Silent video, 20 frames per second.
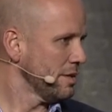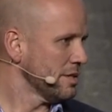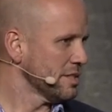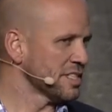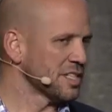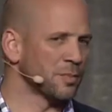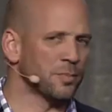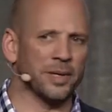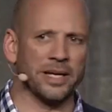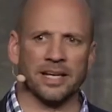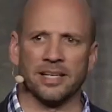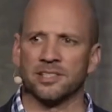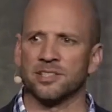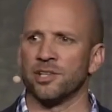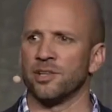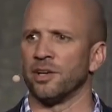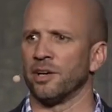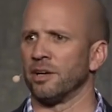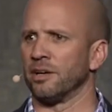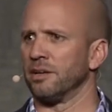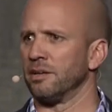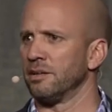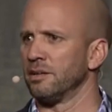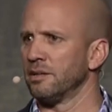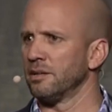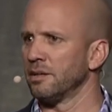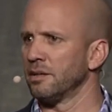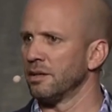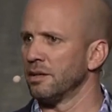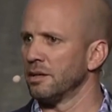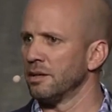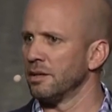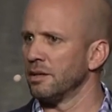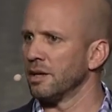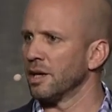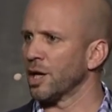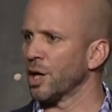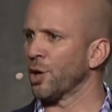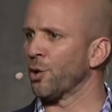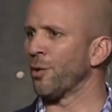to be into their
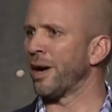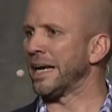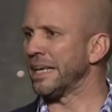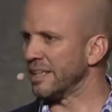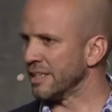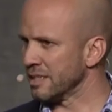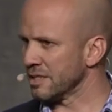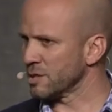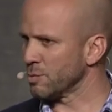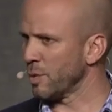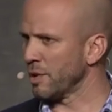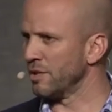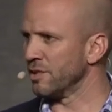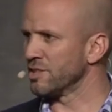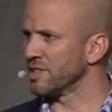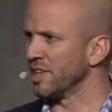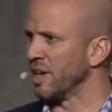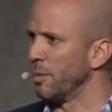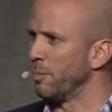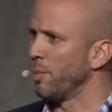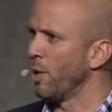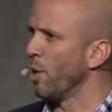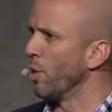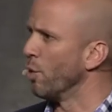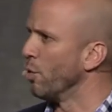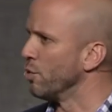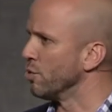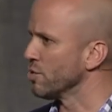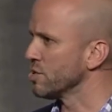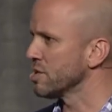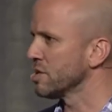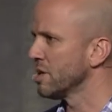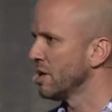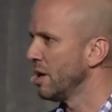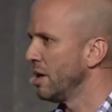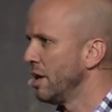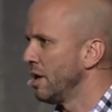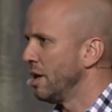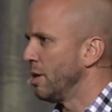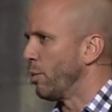greatness, whether it's in a pose,
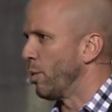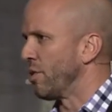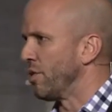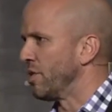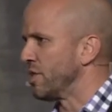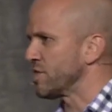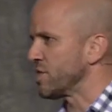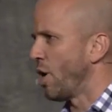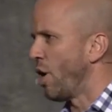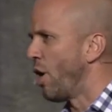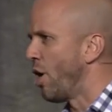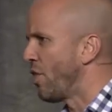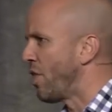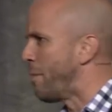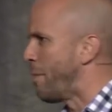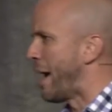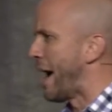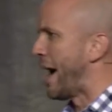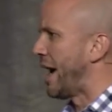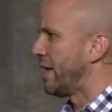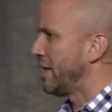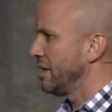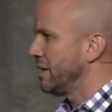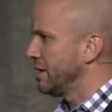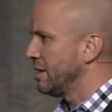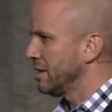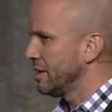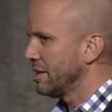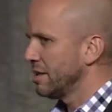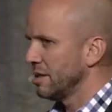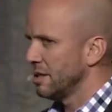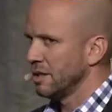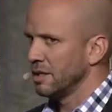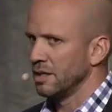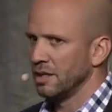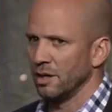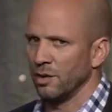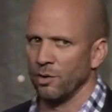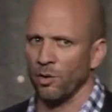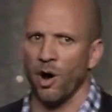whether it's on the mat
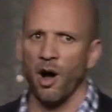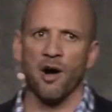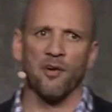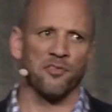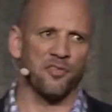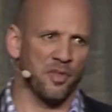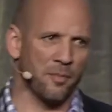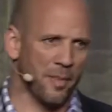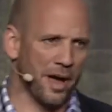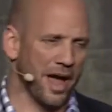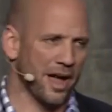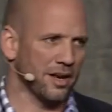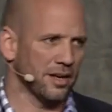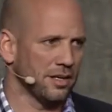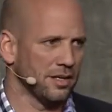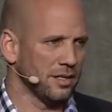or off the mat.